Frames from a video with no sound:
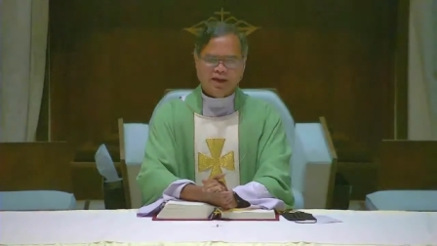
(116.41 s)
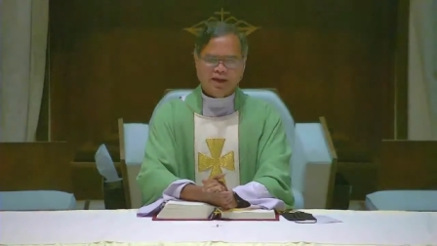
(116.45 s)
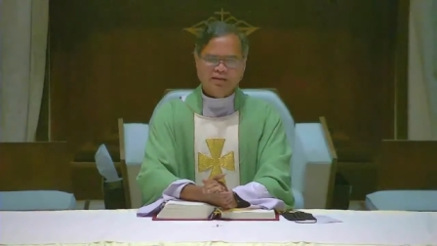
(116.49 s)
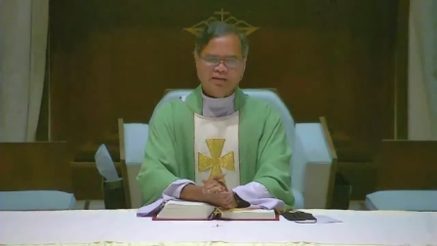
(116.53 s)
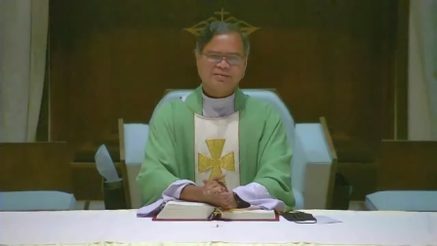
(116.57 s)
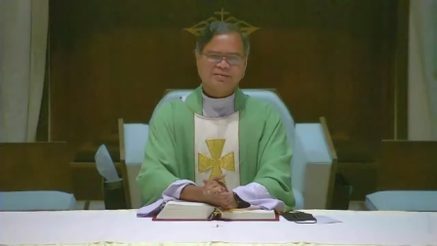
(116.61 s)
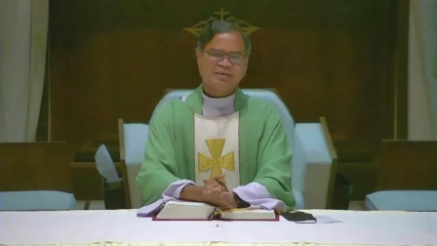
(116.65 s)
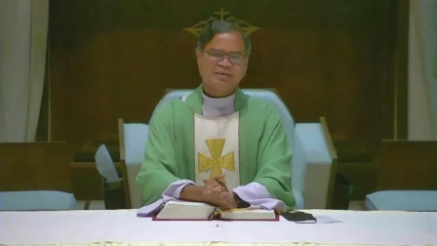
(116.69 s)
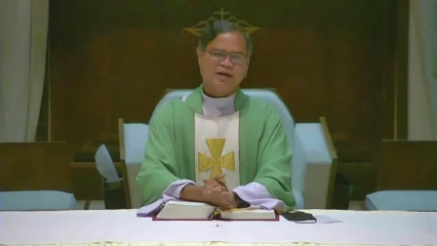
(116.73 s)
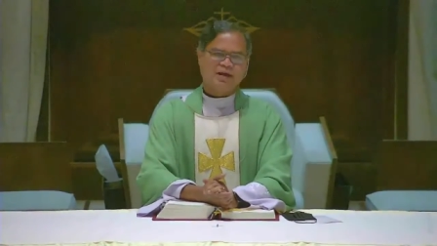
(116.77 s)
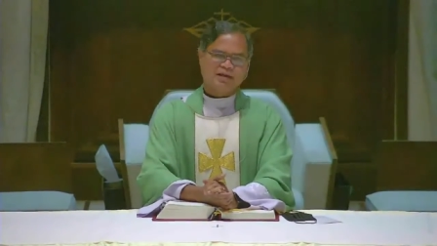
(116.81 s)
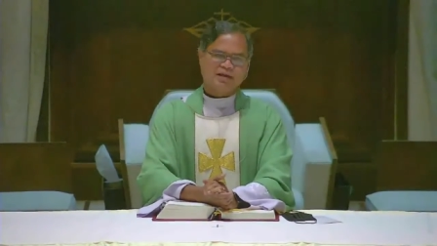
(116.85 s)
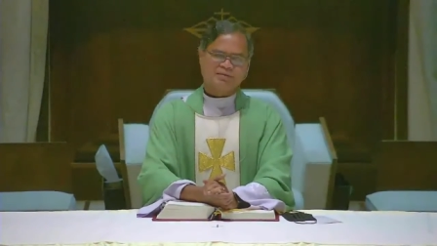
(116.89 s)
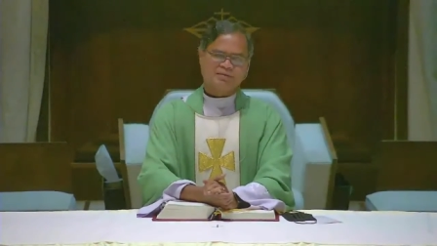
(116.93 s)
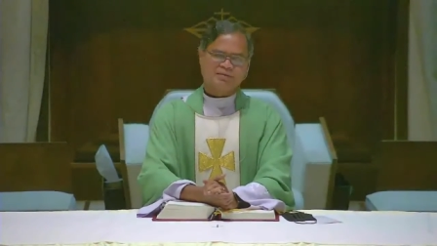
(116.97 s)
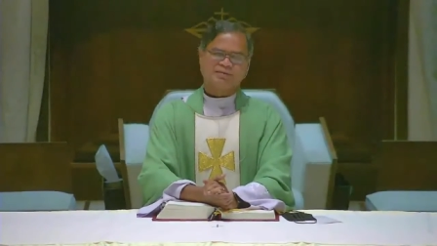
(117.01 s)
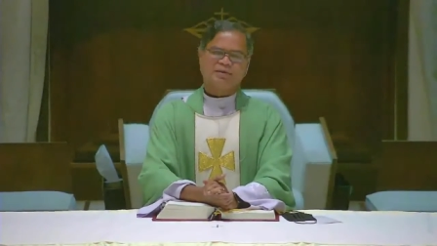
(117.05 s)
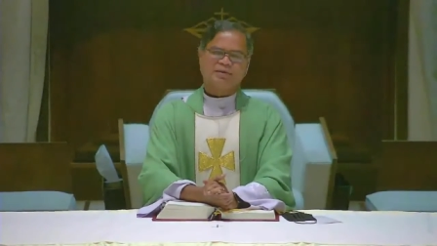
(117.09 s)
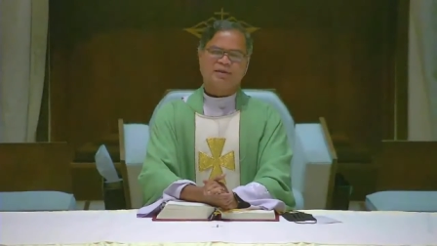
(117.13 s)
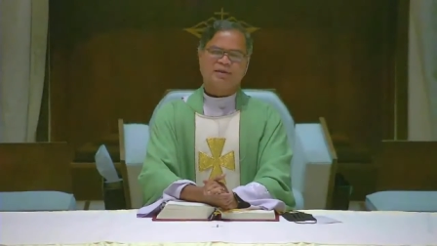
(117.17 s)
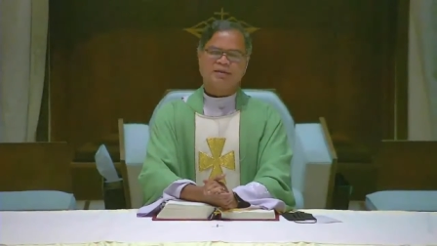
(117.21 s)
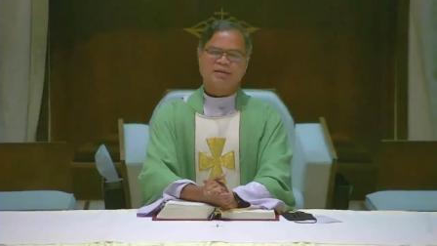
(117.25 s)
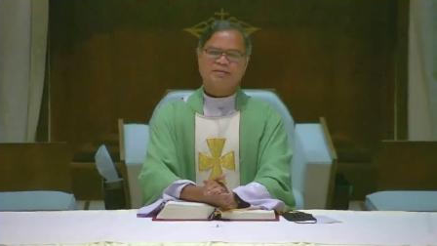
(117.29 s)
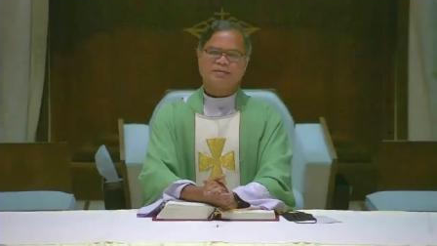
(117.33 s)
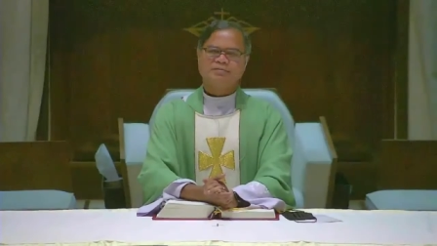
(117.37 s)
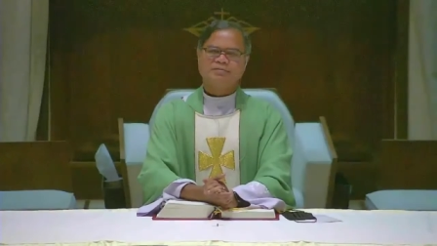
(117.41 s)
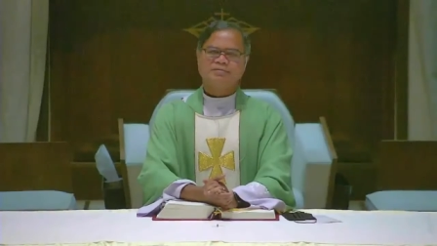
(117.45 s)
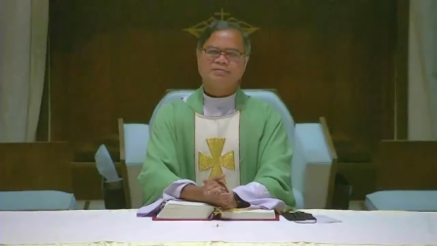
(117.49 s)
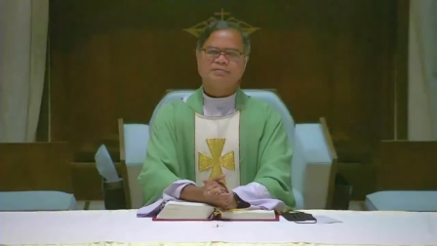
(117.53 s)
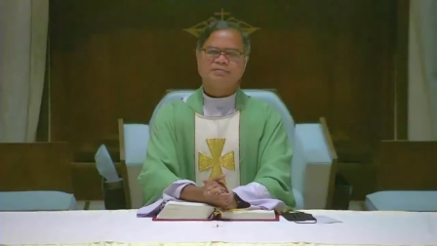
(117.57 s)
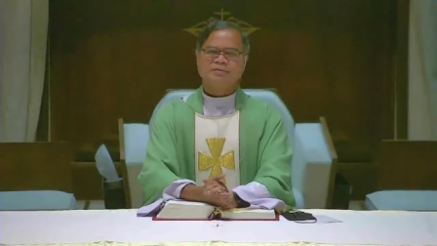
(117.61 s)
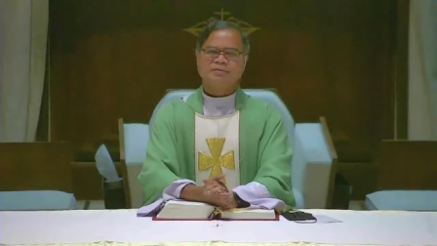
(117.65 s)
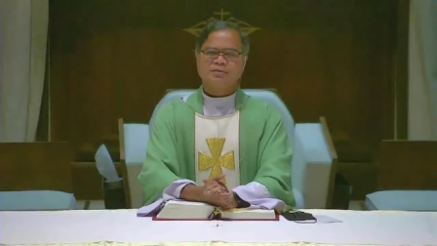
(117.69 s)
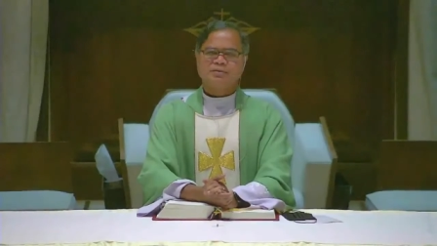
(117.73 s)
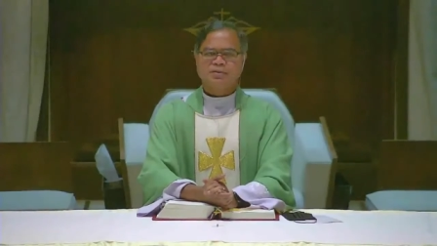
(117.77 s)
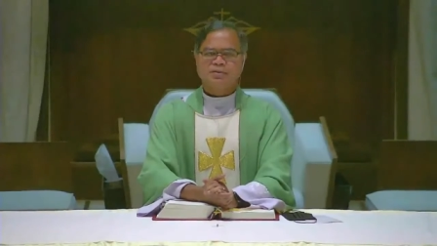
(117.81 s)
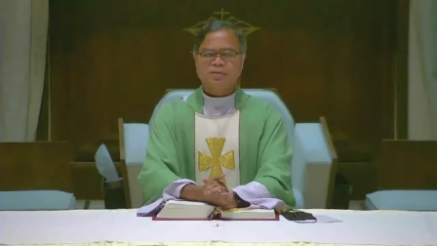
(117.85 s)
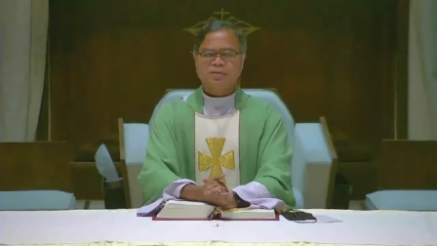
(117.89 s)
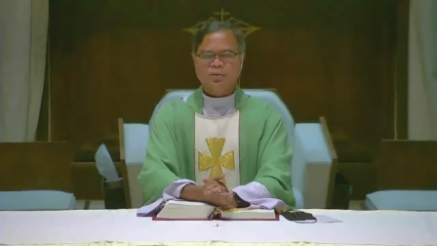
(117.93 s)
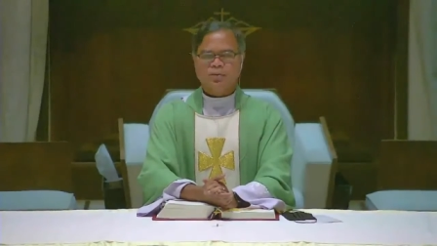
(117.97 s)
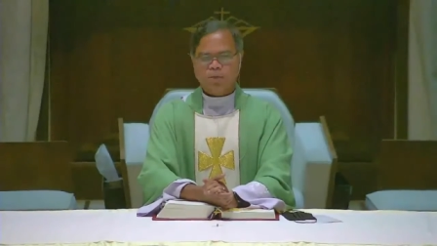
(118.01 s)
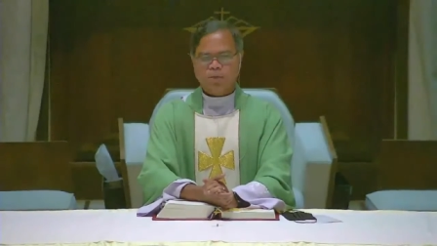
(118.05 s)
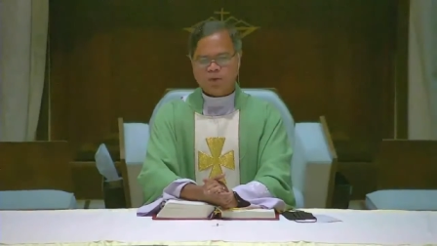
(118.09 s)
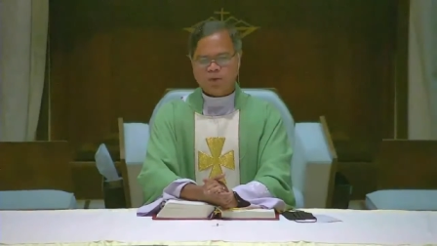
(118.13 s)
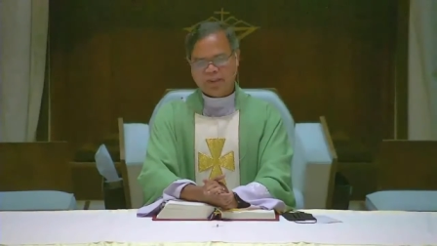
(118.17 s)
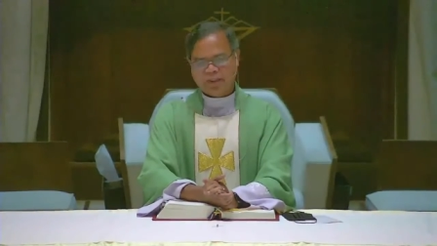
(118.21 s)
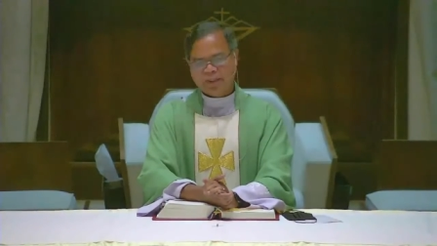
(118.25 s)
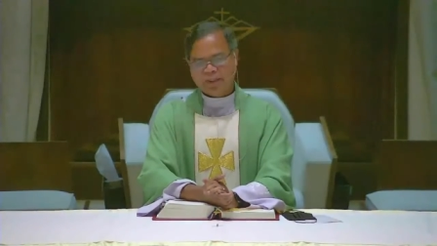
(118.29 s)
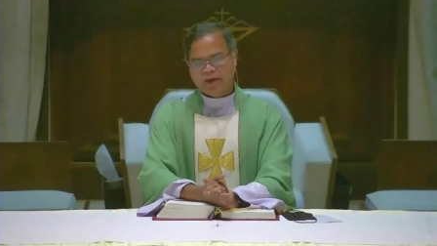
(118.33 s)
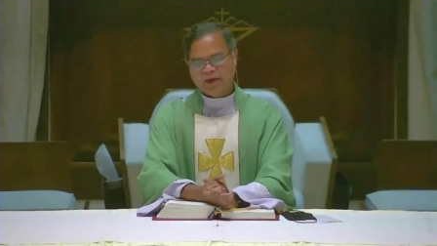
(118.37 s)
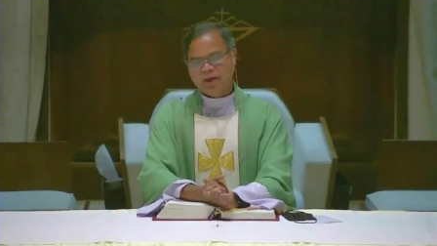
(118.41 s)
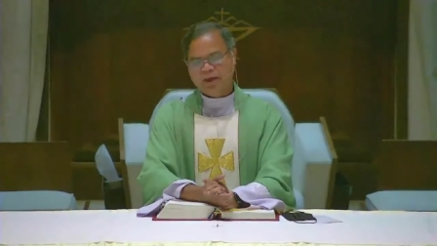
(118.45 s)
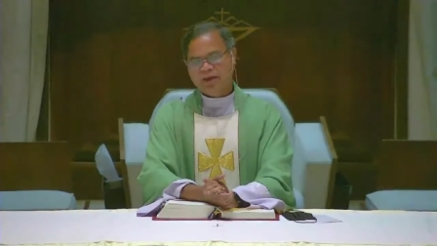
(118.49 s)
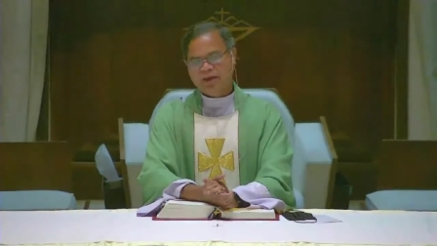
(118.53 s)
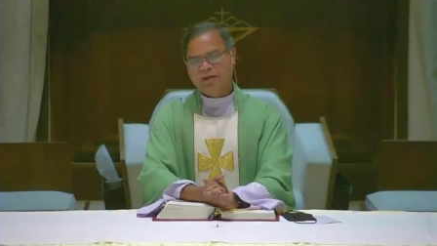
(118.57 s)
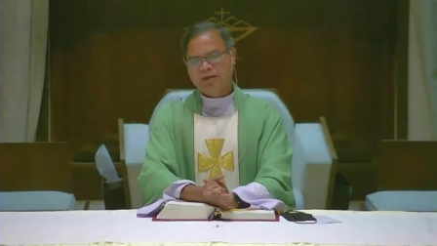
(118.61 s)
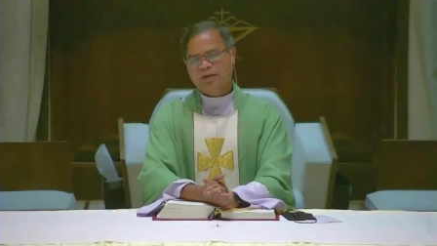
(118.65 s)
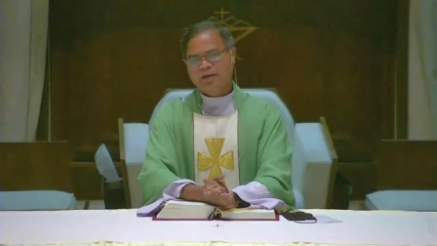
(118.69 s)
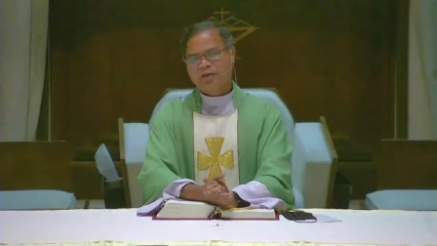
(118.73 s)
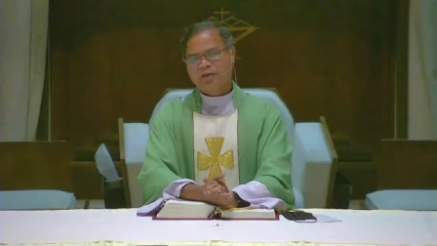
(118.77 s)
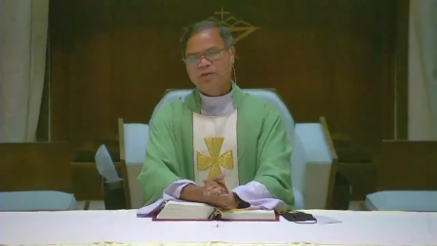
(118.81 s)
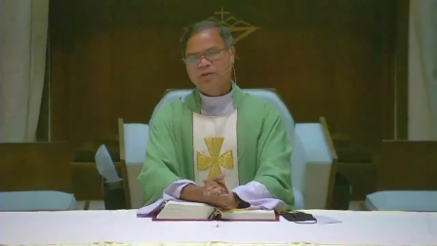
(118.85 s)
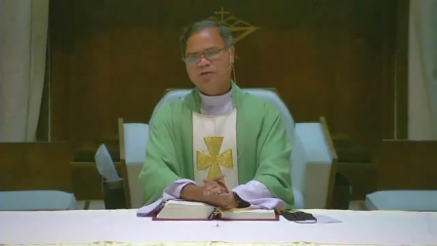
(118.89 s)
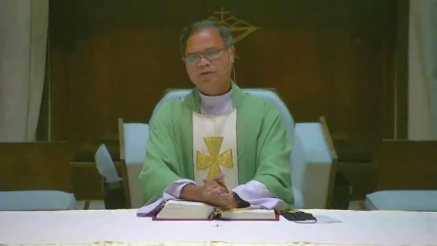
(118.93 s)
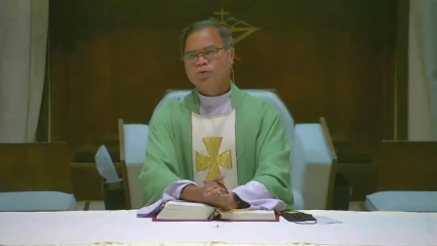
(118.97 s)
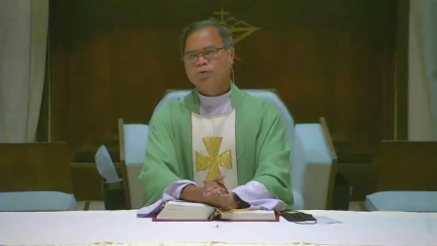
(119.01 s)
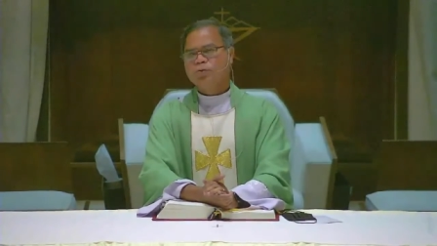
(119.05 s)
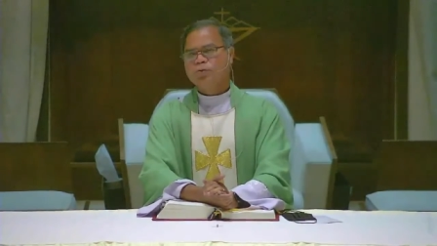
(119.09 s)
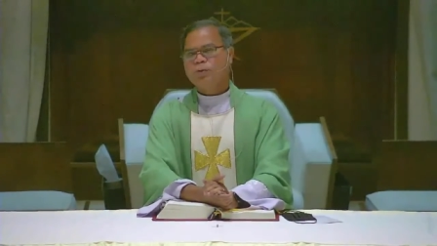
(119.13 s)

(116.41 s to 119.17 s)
and ask ourselves whether